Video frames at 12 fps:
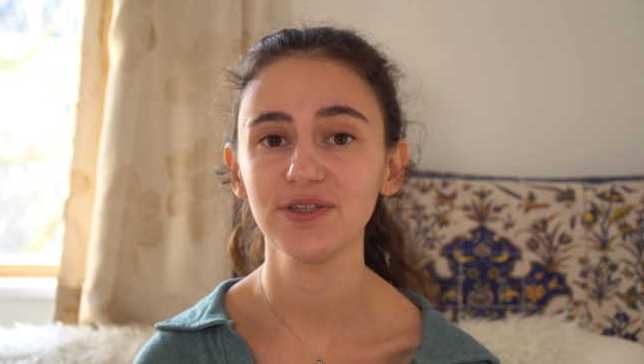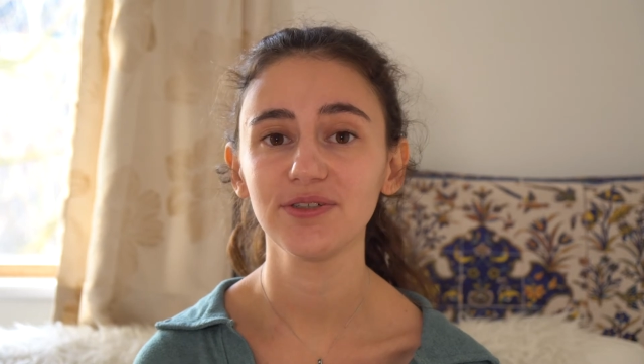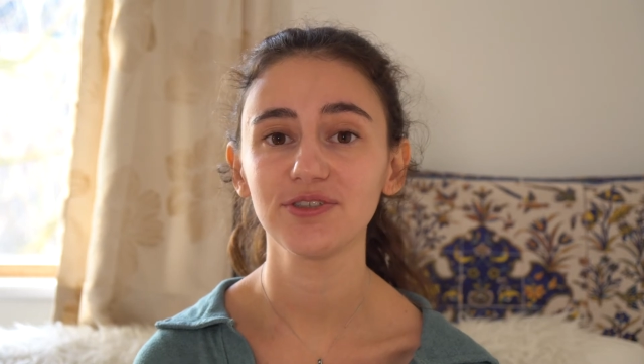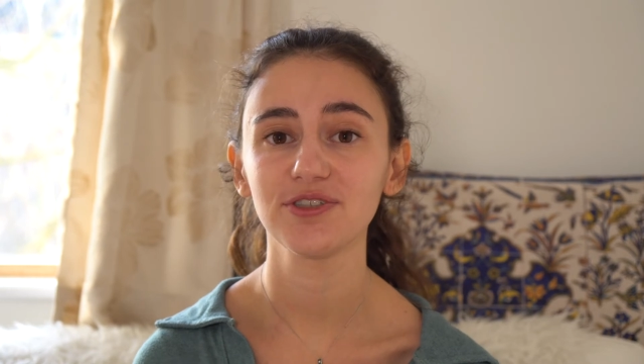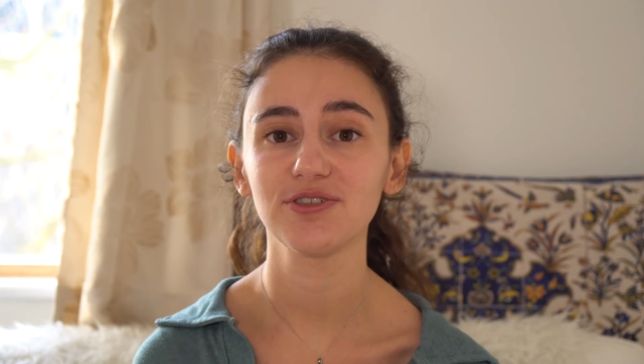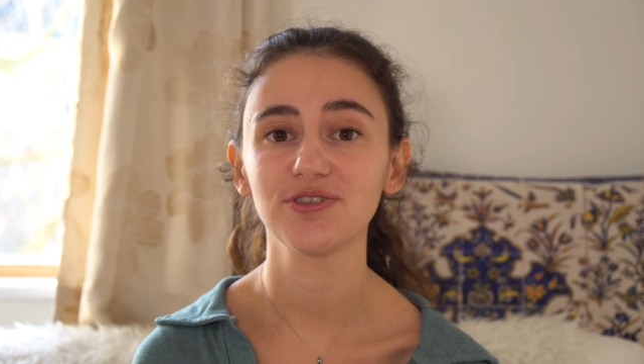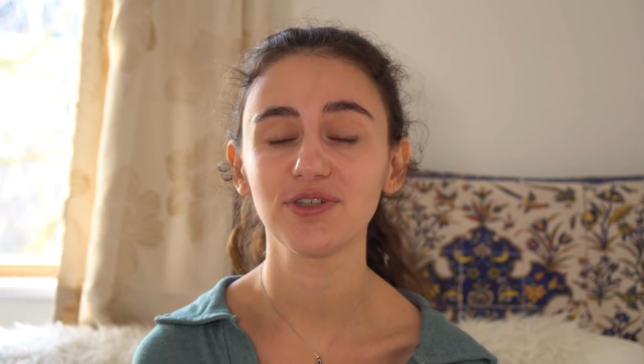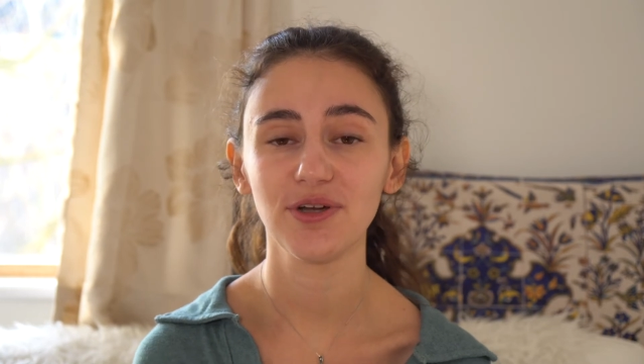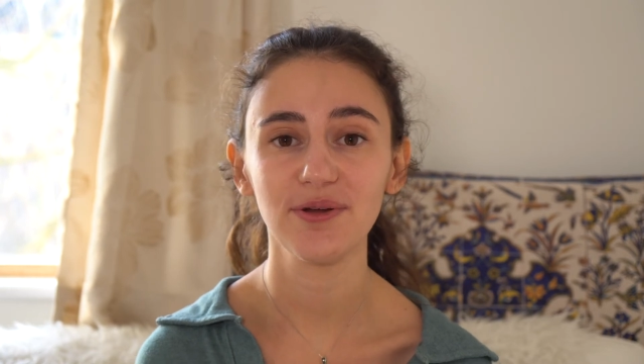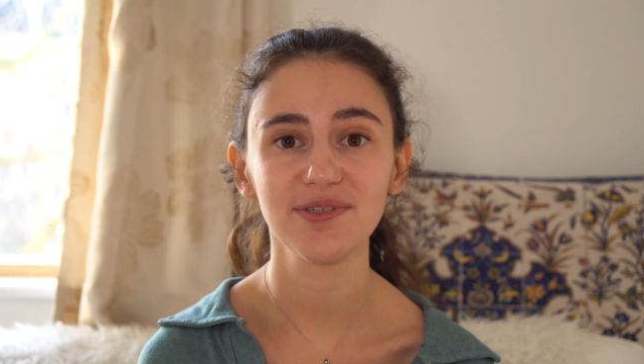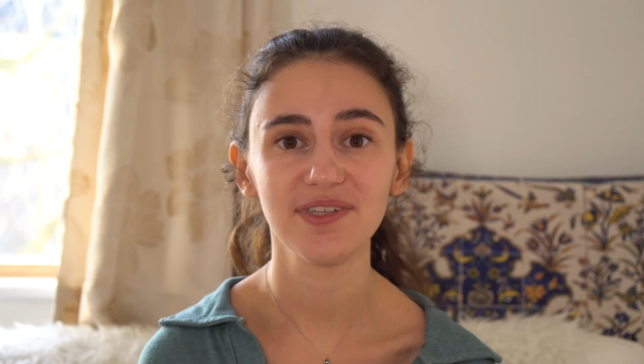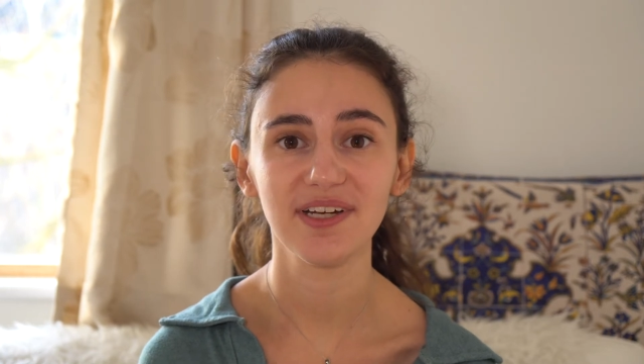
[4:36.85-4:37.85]
You just
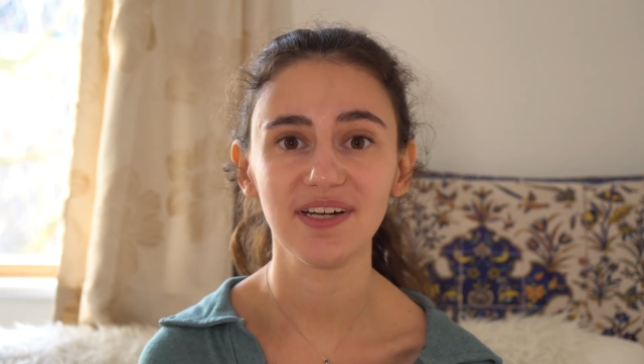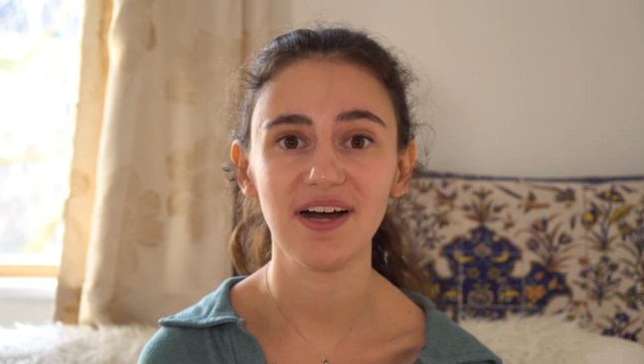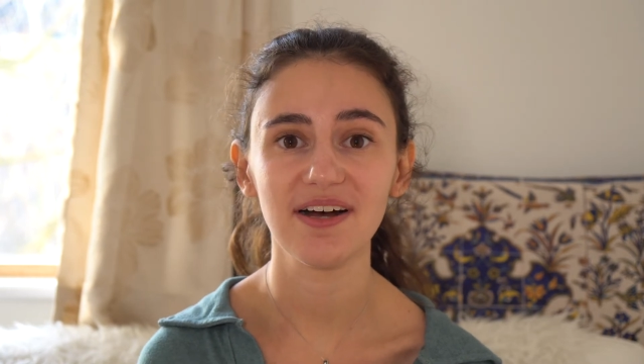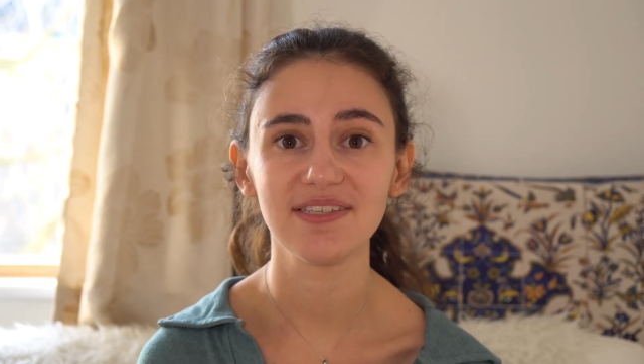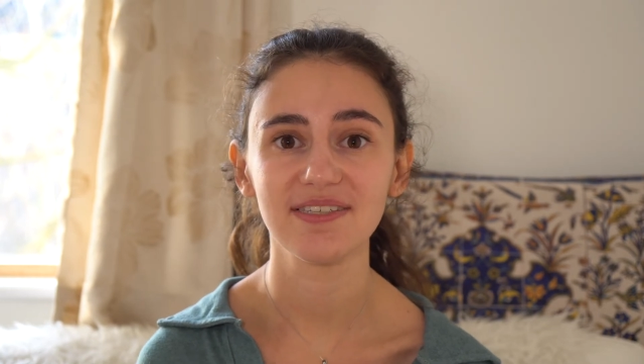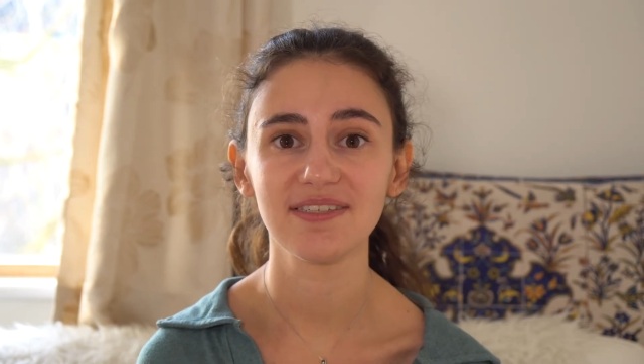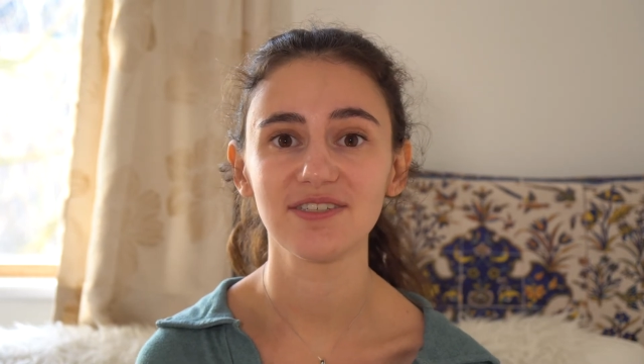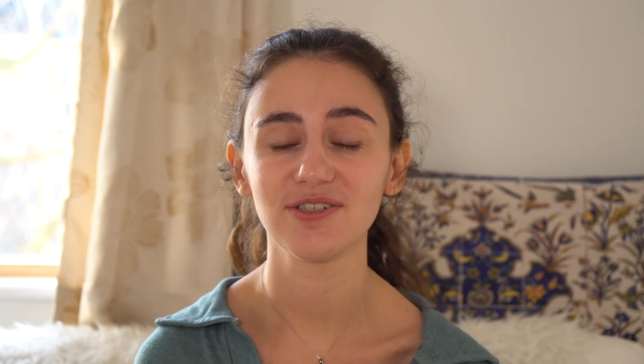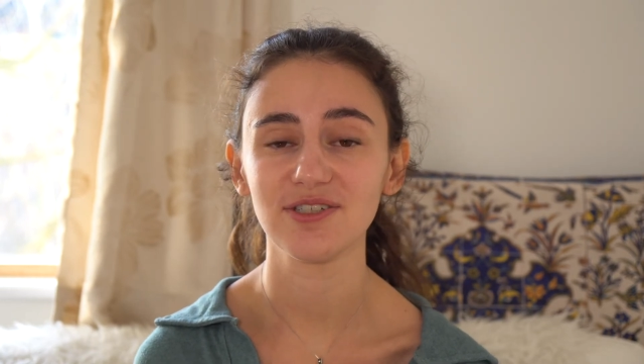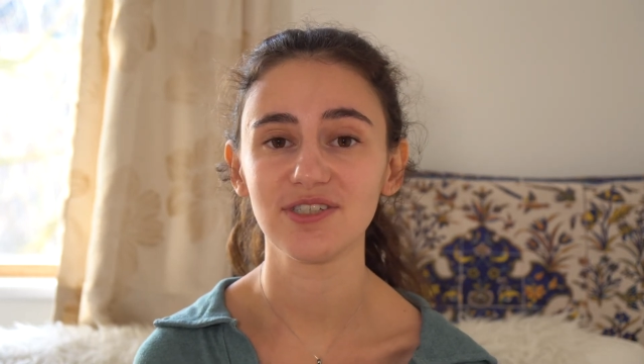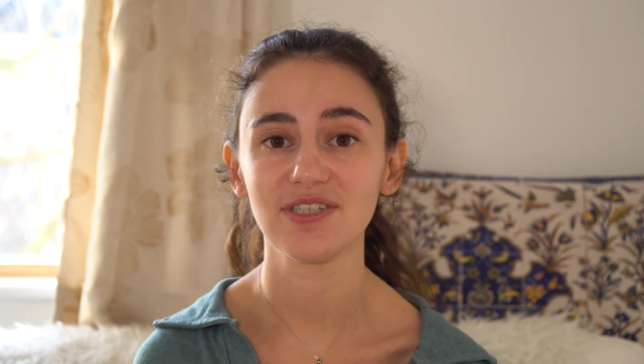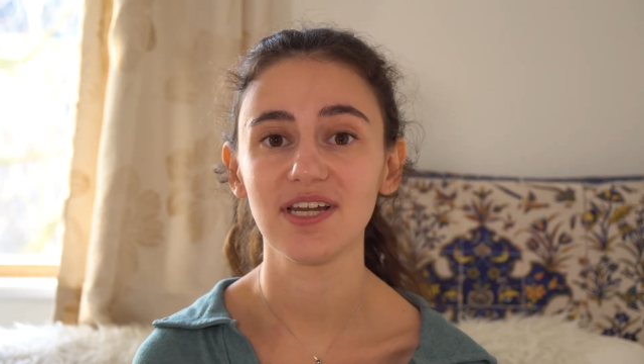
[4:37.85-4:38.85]
go to the classes
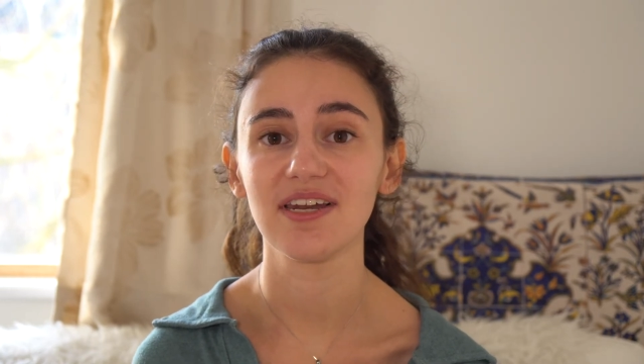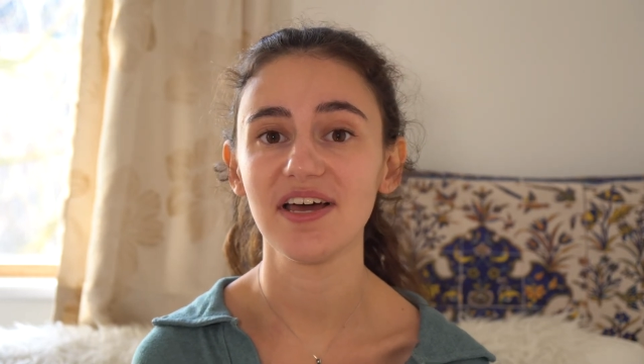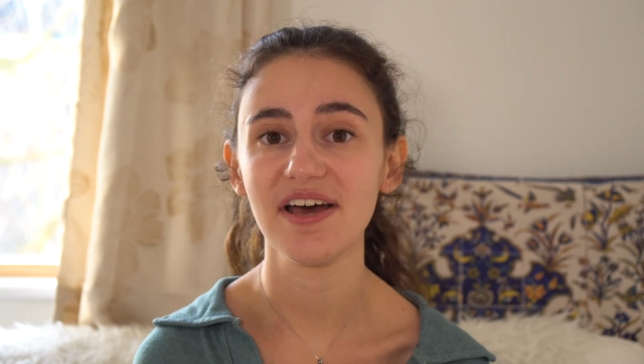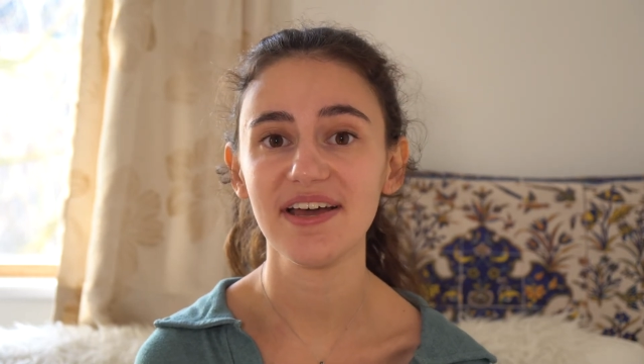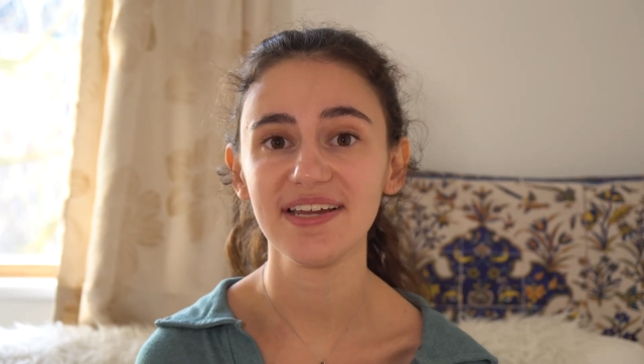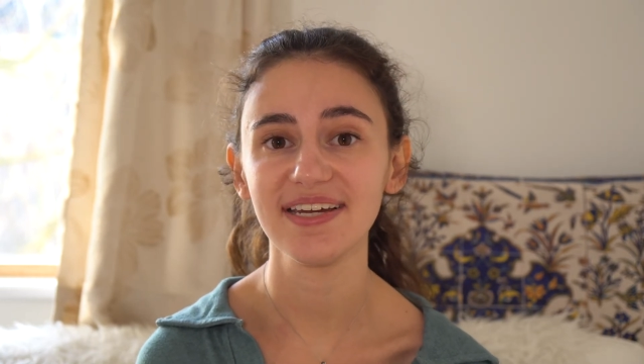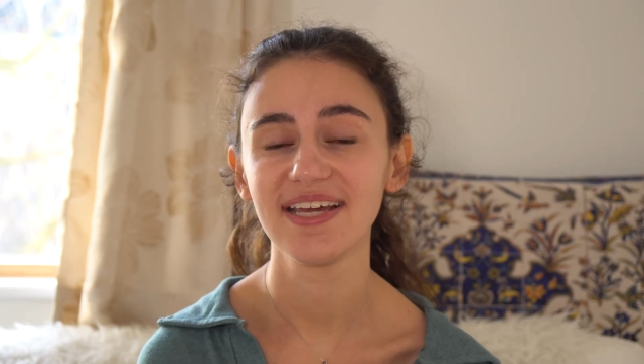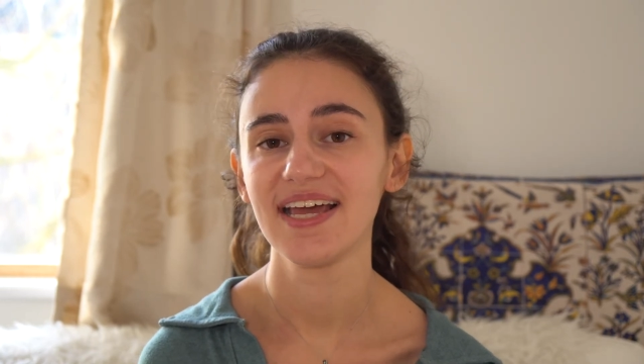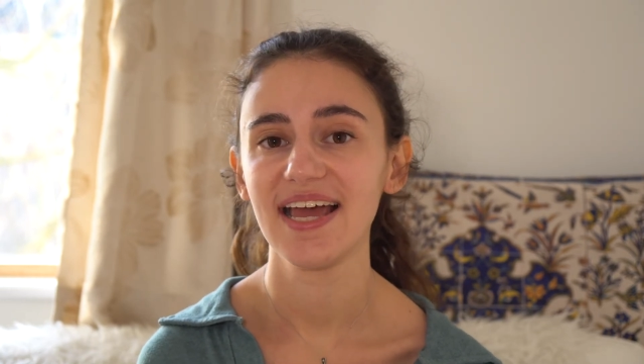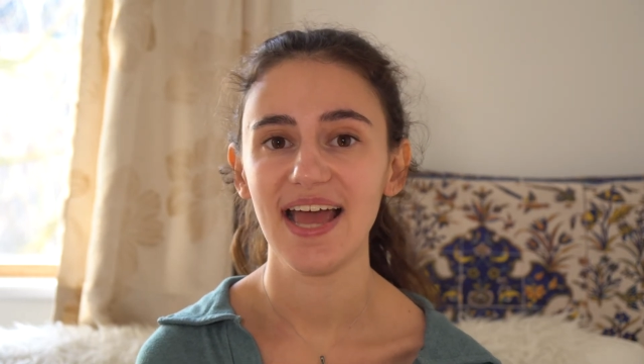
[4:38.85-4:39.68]
just to learn